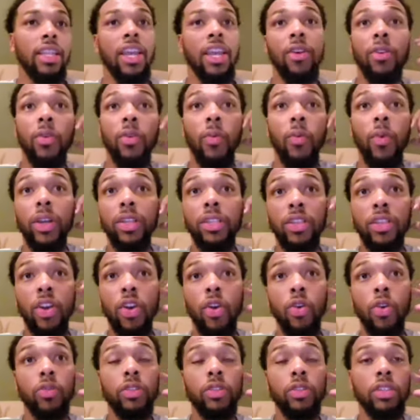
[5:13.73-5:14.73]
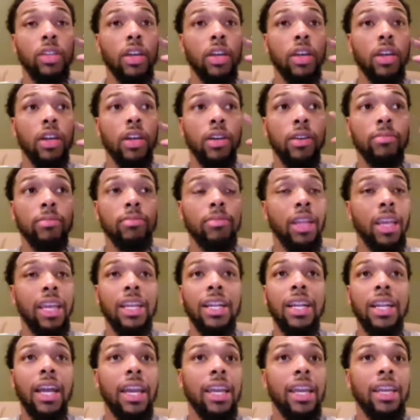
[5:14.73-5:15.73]
They on the West Coast um,
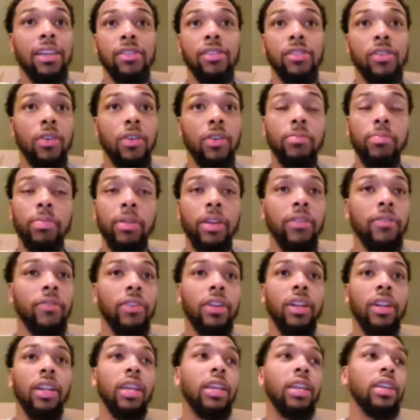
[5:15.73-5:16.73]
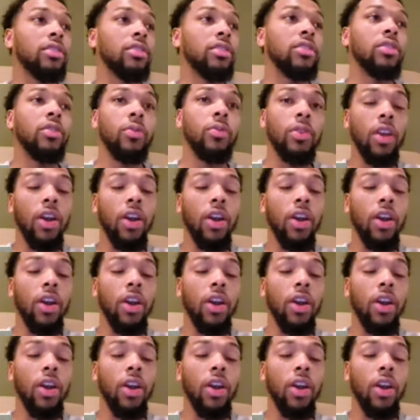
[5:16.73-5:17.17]
late night, you know, he played for the Lakers.